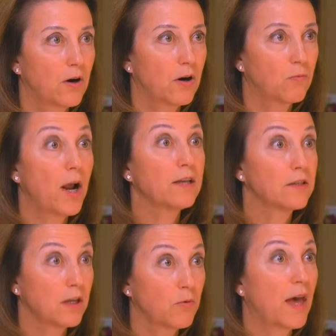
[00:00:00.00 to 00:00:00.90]
are
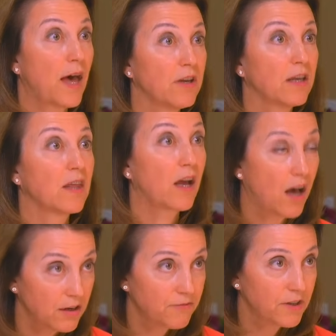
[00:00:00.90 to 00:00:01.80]
wrestling with having the
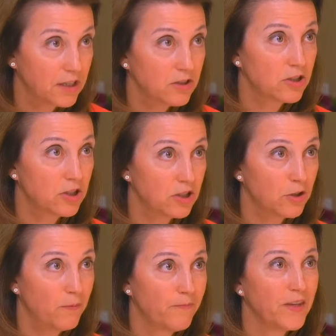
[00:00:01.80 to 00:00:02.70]
confidence to
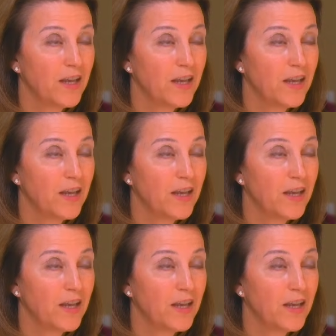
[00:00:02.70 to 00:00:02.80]
do.